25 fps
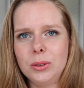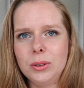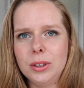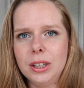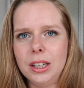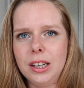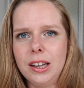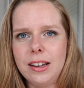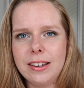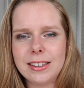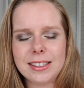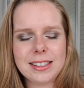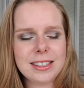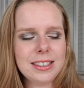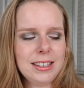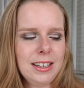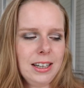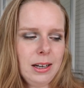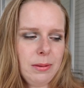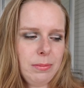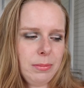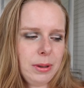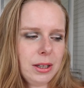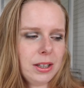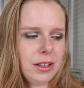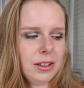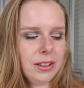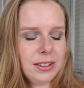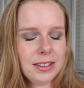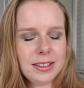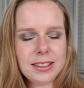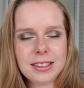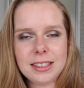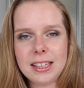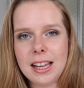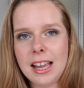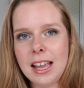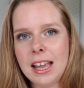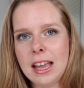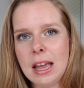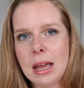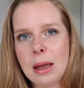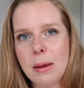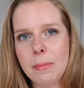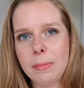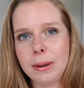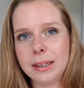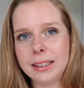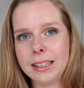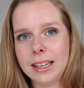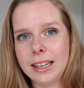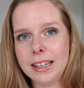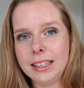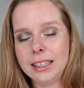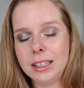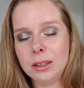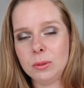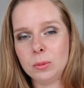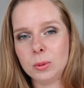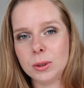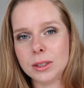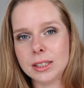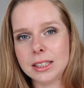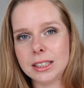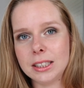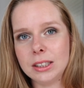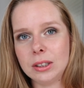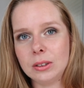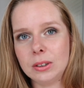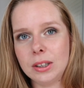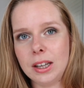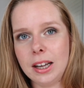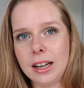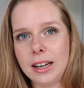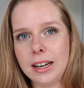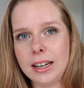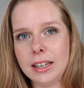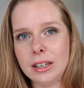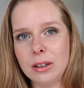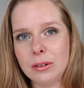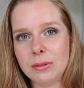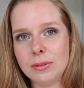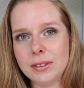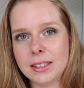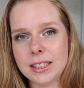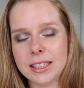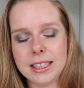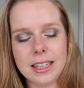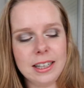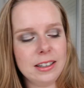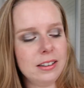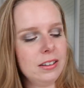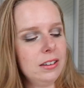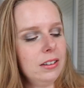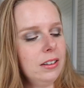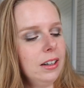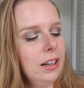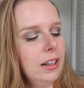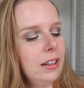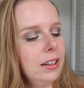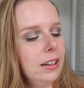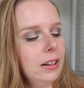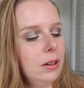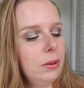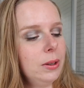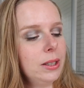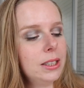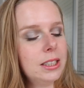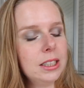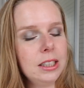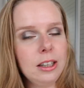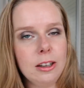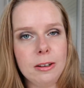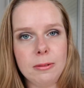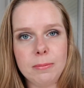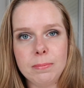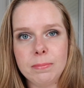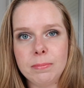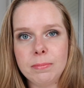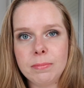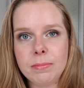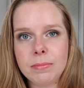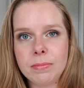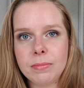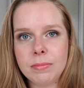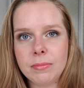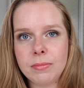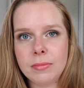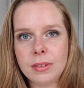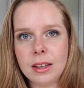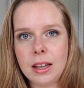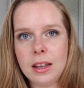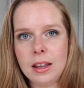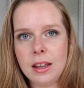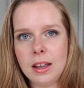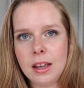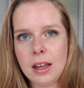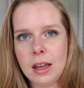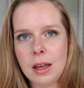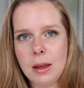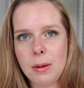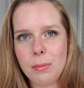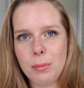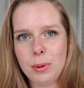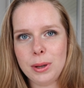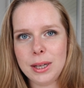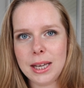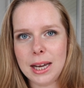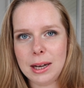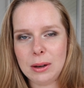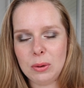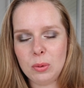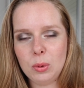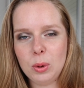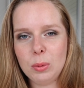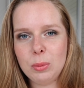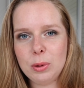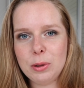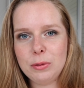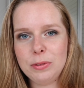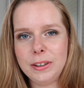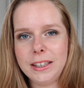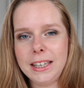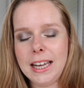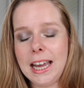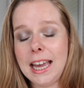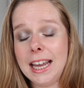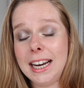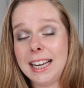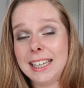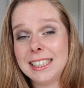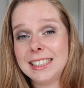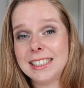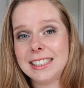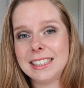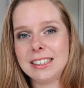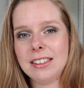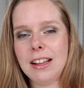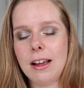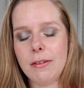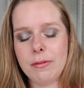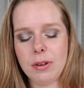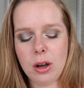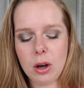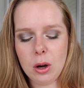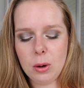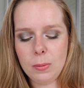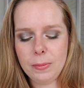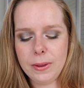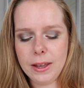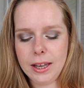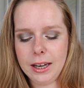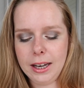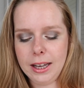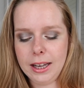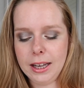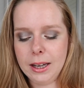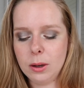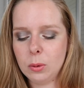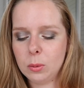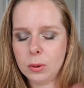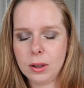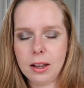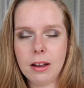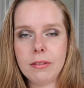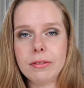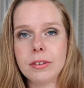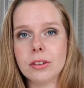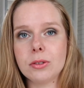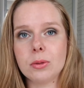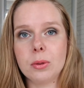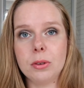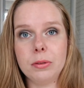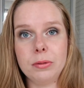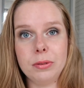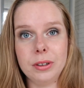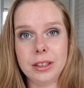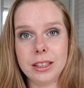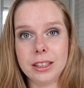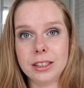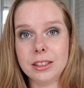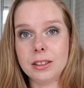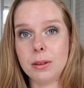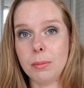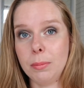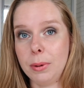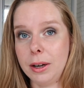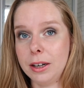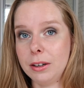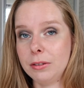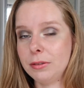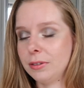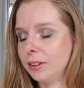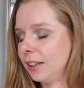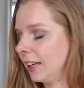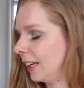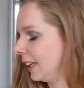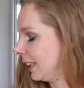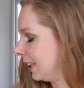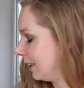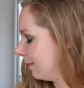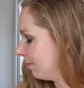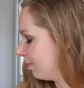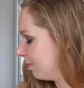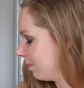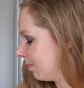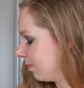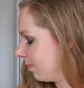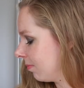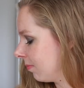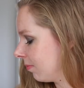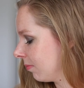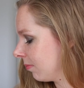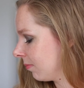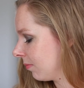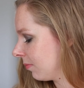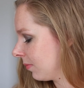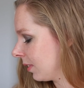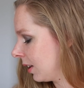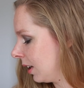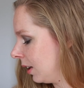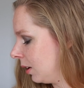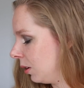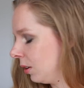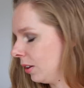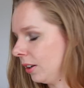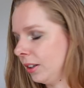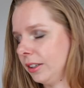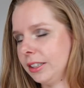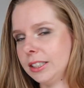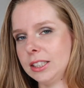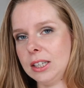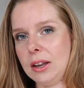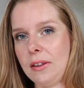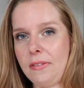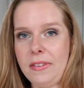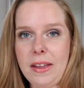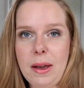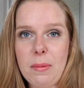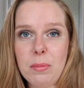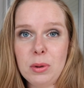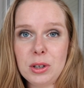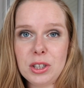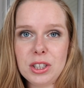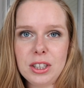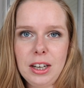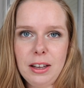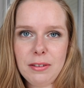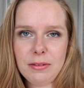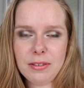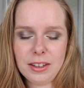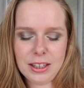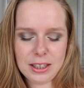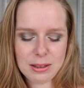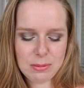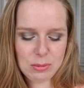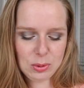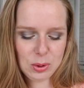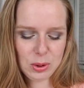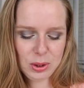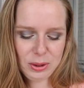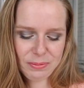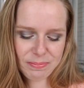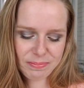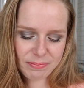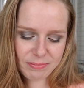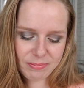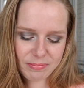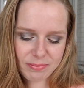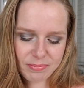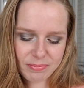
to the last time because back then it was still kind of together and now it's not. But yeah, we're moving and I still have hope that I will have this one finished by the finale. There is not that much left anymore.